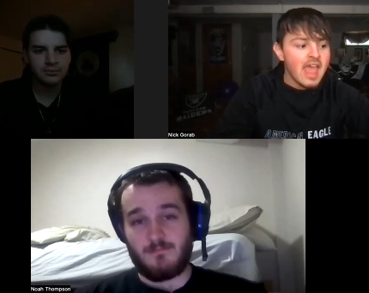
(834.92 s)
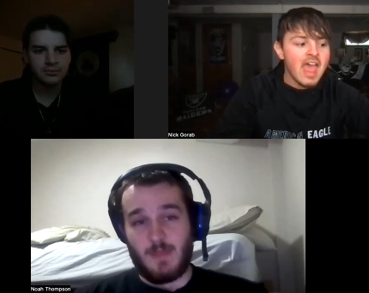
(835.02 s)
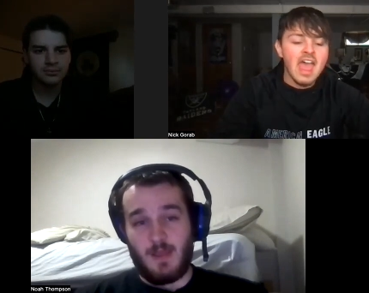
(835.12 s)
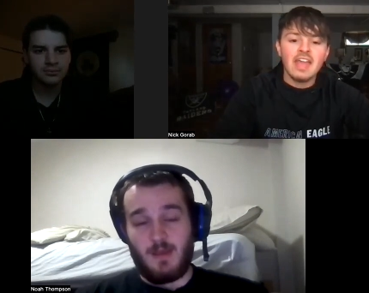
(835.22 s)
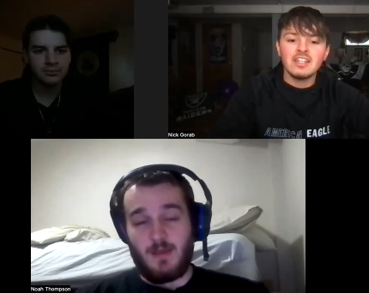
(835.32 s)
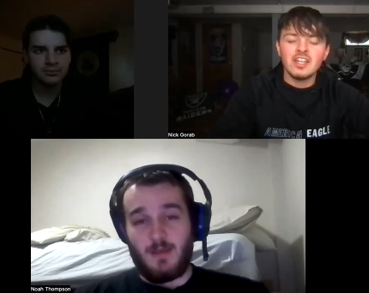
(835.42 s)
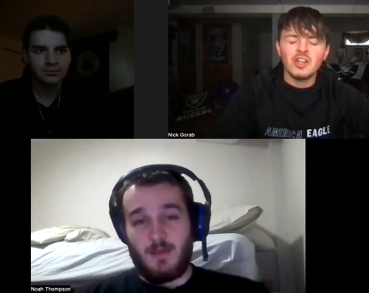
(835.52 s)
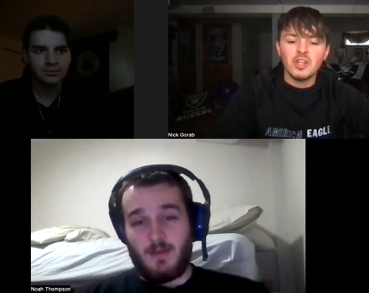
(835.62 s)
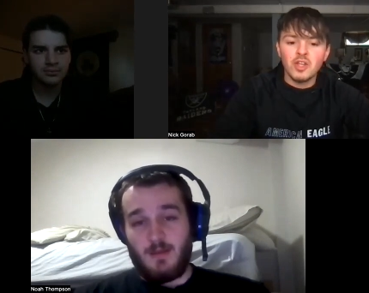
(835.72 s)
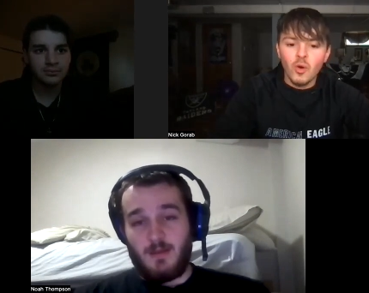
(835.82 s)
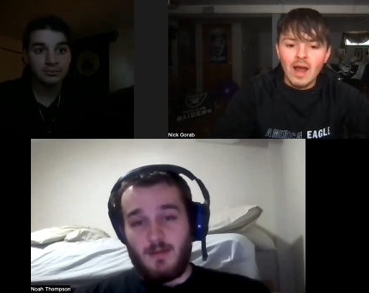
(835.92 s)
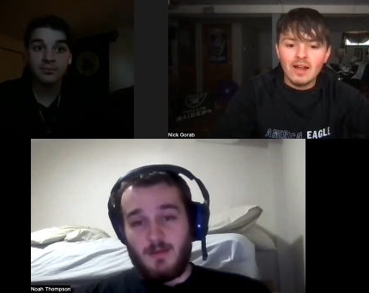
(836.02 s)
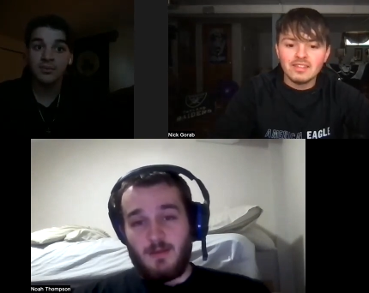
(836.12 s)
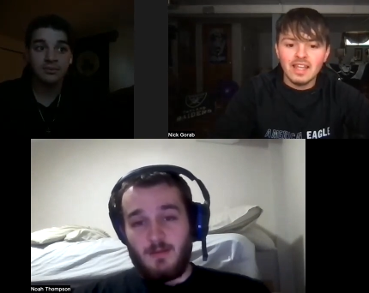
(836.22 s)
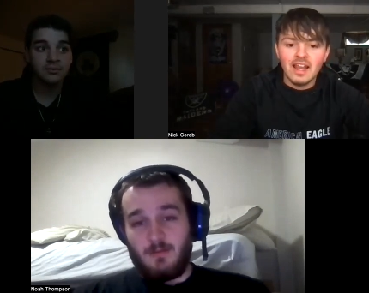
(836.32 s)
Speaker 1: And, you know, you go
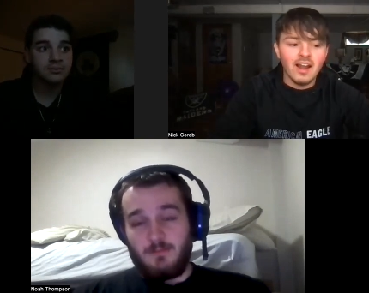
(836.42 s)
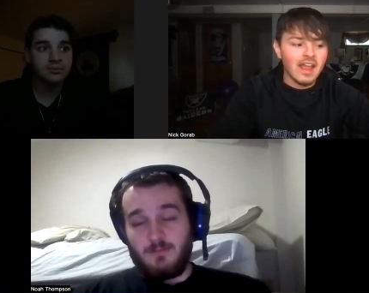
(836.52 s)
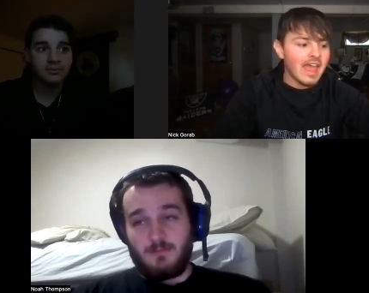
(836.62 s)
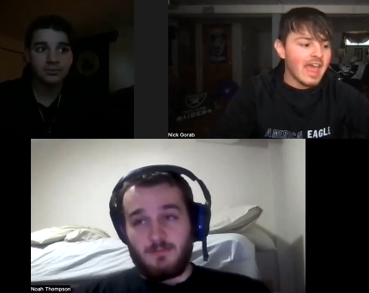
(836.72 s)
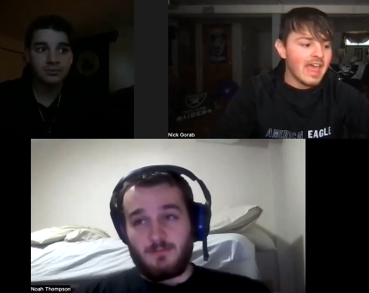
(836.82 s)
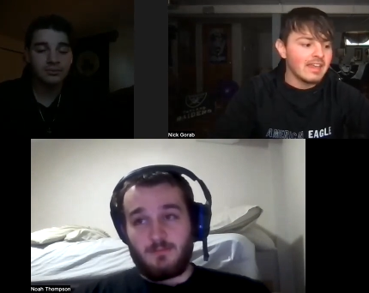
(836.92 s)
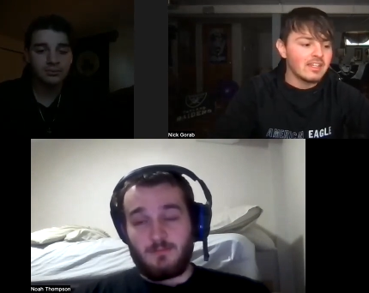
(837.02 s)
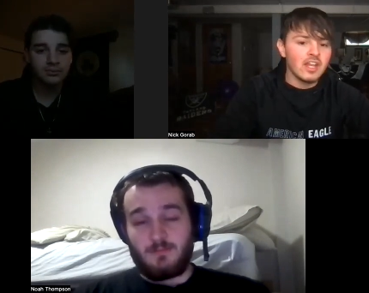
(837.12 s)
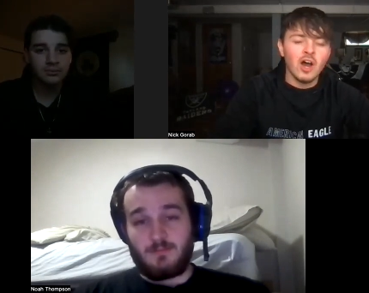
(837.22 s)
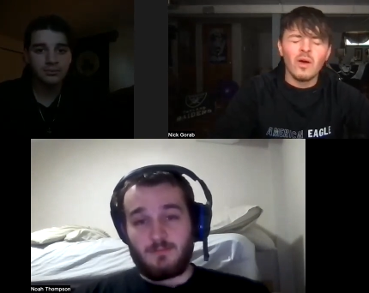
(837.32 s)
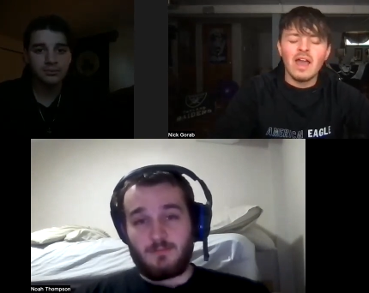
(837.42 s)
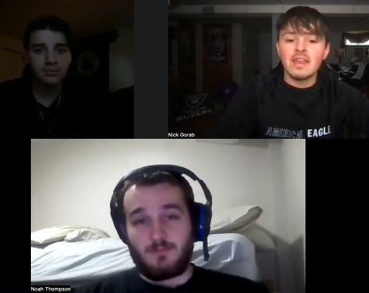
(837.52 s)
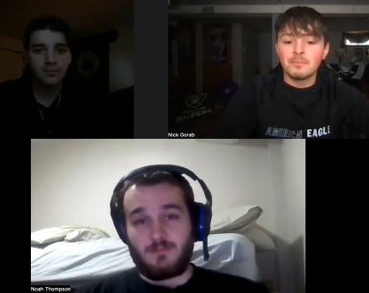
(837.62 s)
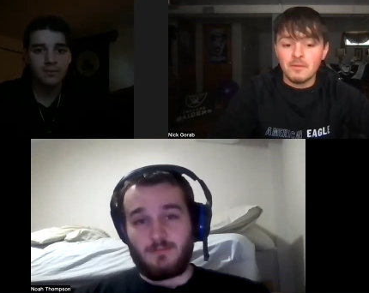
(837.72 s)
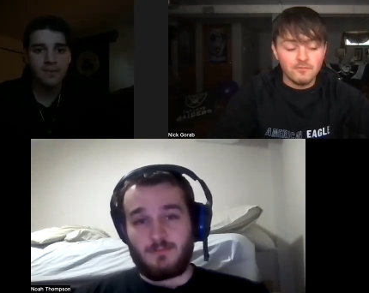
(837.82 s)
out there and, you know, and
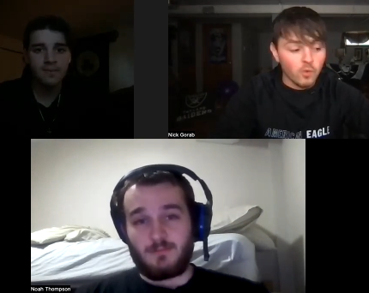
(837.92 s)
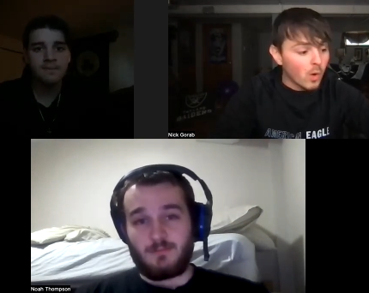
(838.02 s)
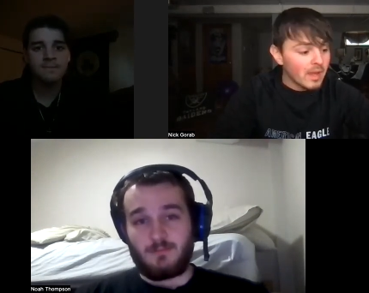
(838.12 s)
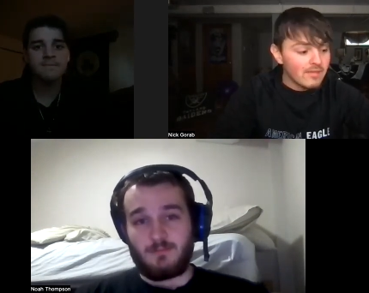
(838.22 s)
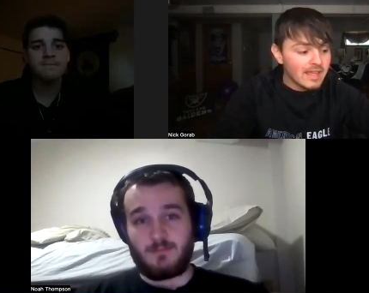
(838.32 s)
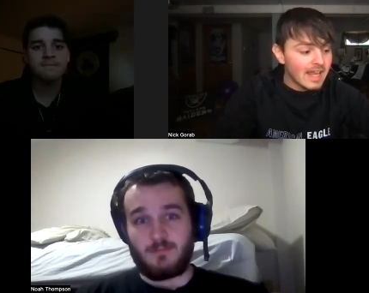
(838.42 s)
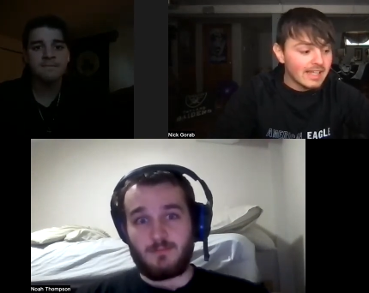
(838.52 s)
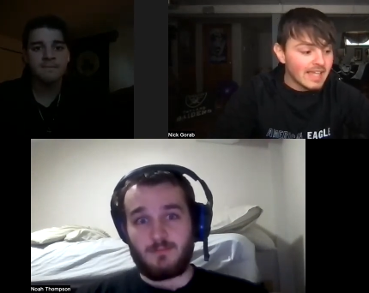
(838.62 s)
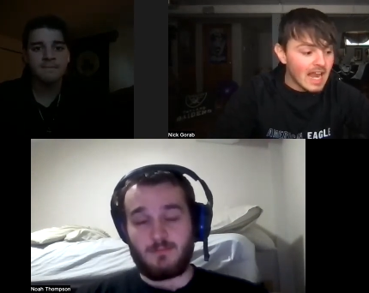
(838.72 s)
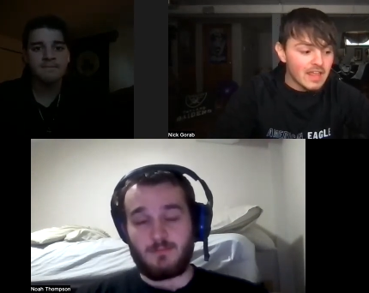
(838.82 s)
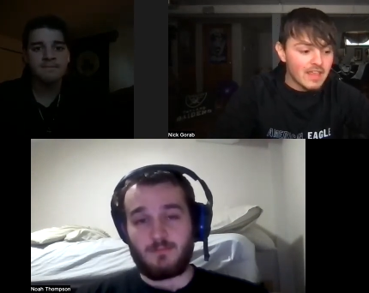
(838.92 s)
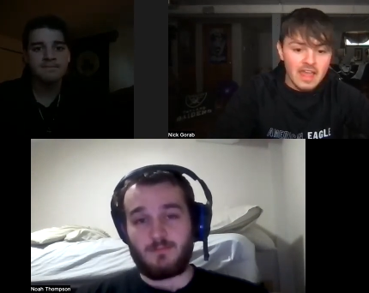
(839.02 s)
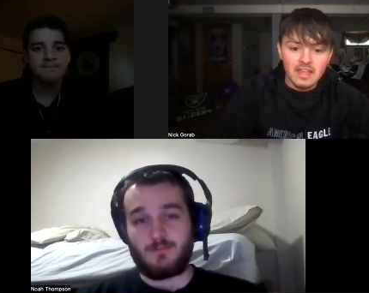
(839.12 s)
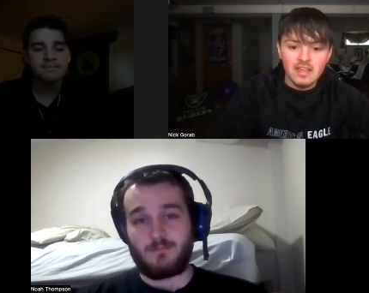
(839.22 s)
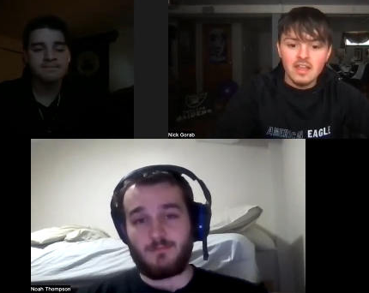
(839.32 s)
before we even get into
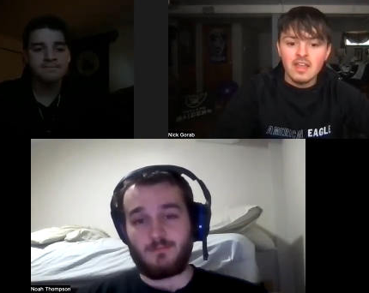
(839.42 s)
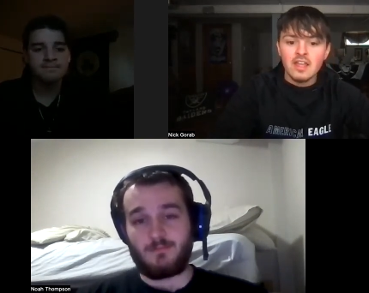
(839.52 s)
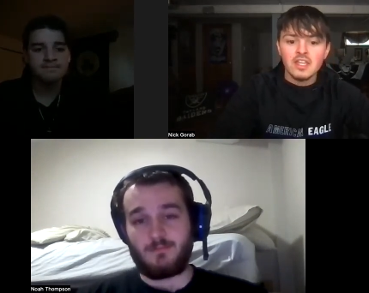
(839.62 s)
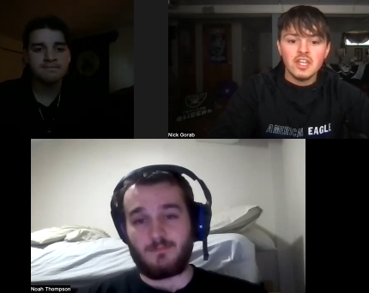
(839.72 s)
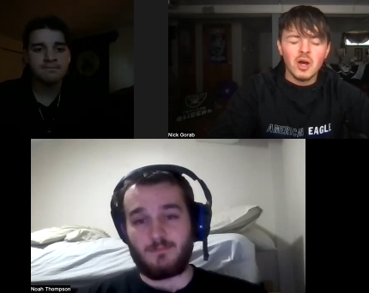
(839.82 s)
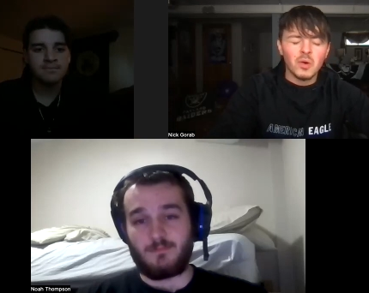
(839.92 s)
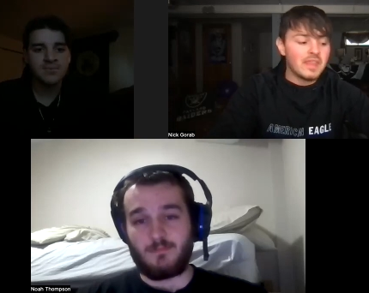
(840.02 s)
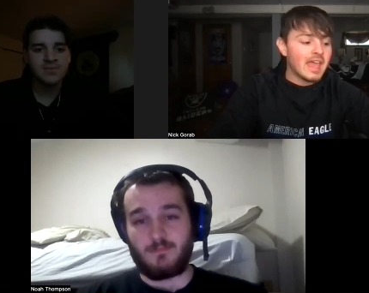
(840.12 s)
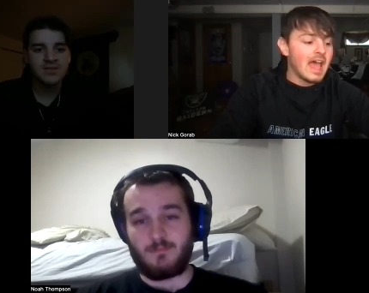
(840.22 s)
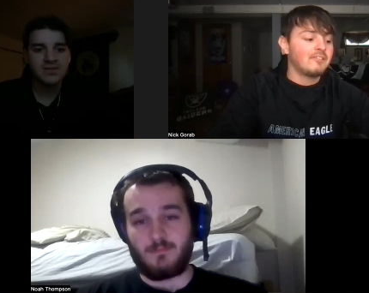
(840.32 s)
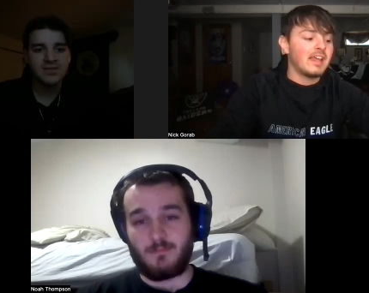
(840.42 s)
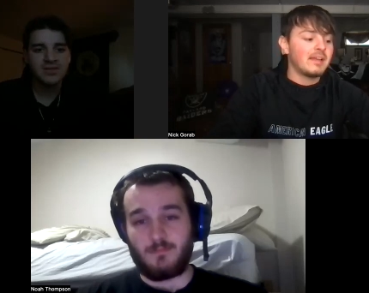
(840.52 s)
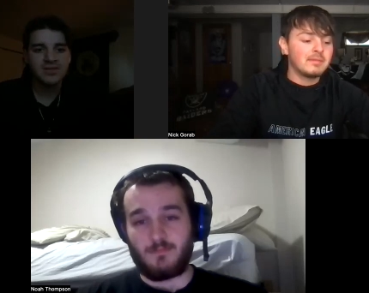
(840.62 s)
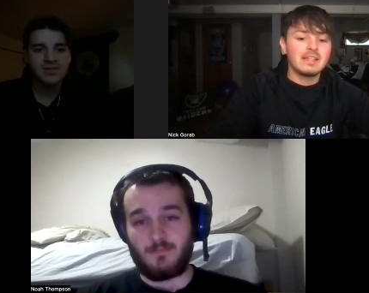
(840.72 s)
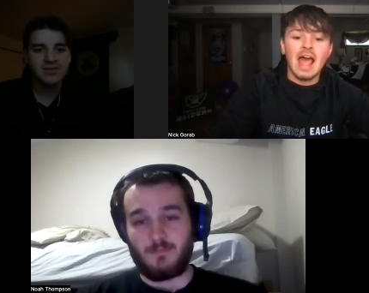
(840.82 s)
anything, you know, they have to have,
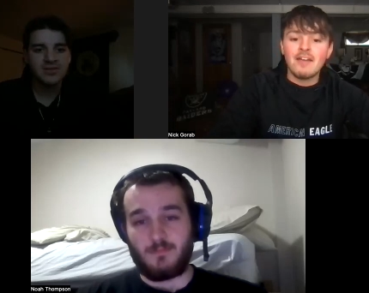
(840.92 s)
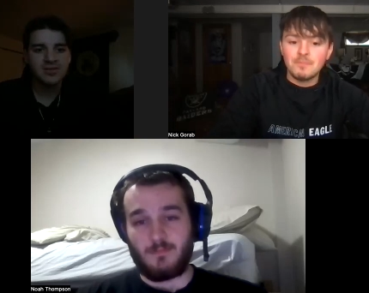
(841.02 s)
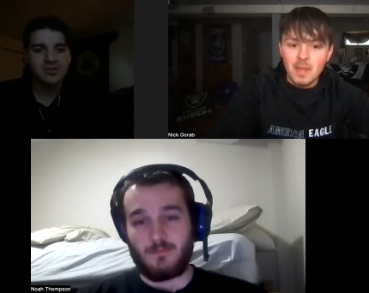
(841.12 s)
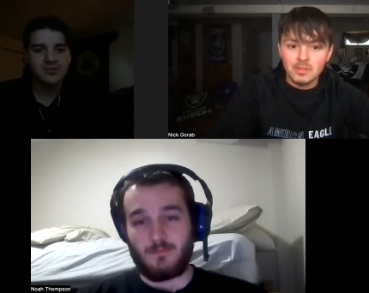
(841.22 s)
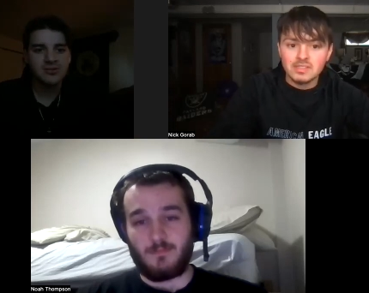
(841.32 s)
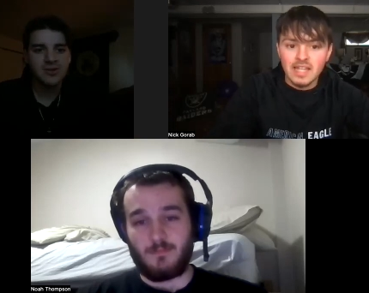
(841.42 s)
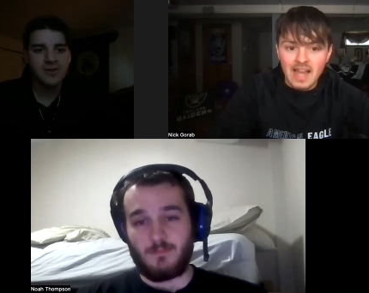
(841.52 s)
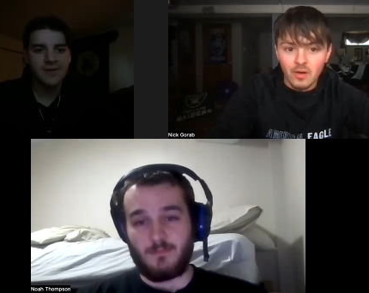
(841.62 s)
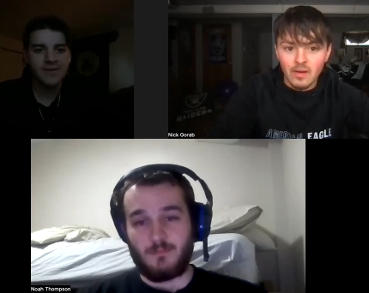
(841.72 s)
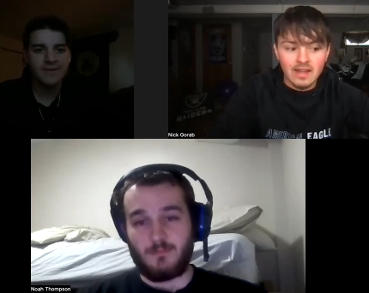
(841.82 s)
have people sit out.